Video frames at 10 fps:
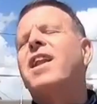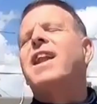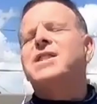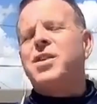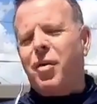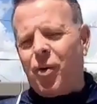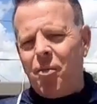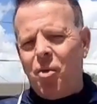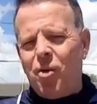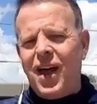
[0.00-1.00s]
less of a
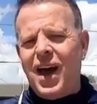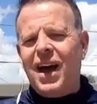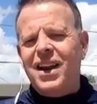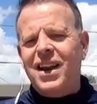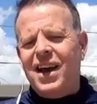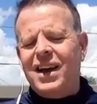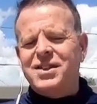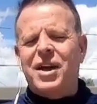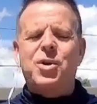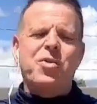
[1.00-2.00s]
problem with that
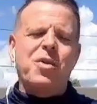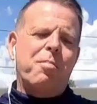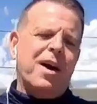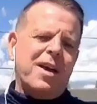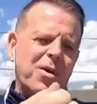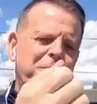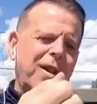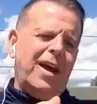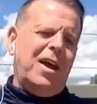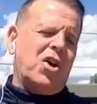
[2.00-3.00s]
as I do the puck out of
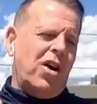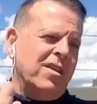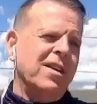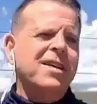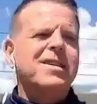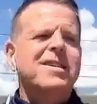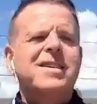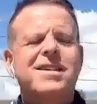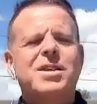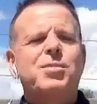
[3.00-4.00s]
play call,
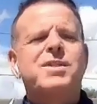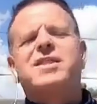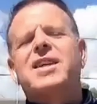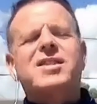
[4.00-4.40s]
because he was 6